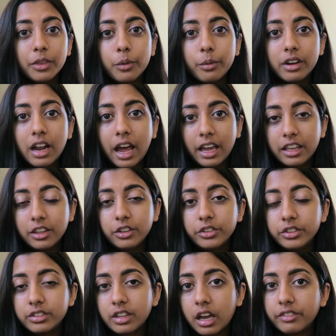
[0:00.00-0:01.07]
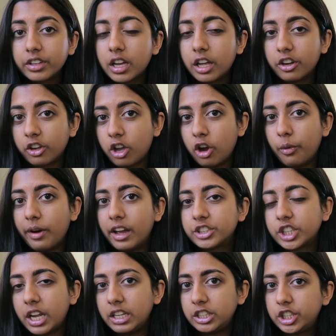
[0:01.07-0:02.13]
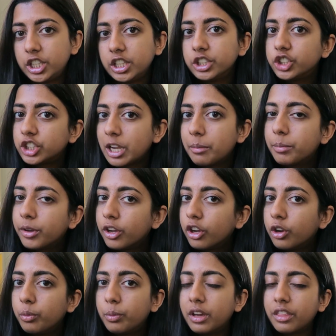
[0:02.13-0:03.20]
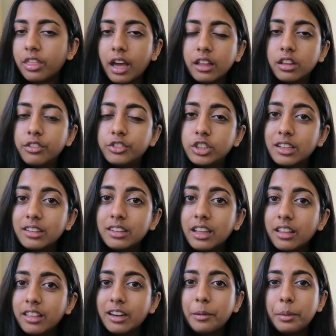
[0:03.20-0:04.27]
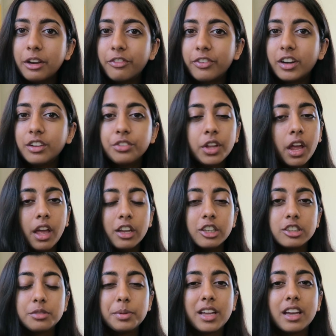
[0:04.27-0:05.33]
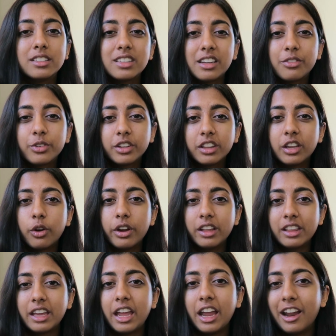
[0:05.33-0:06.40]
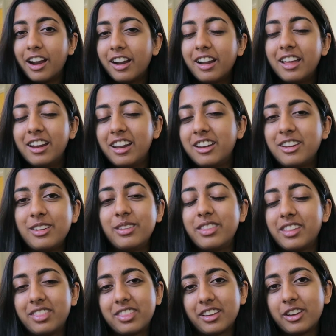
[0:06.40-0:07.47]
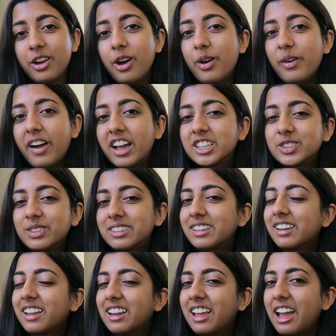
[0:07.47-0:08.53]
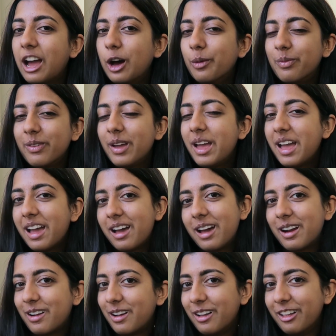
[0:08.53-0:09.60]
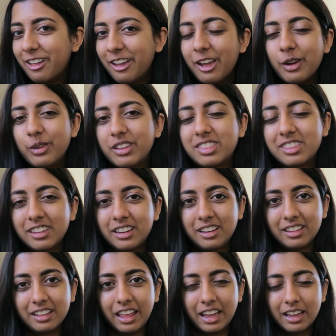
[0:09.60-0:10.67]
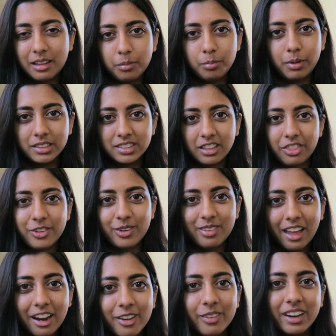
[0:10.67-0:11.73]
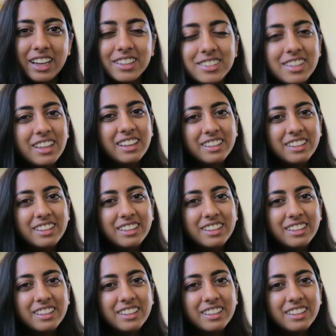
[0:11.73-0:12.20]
When I used Avocado Cowash, I did shampoo with I Love Juicy a little bit first, just because I have really oily hair and I knew that the co-wash wasn't gonna help at all with busting through that grease.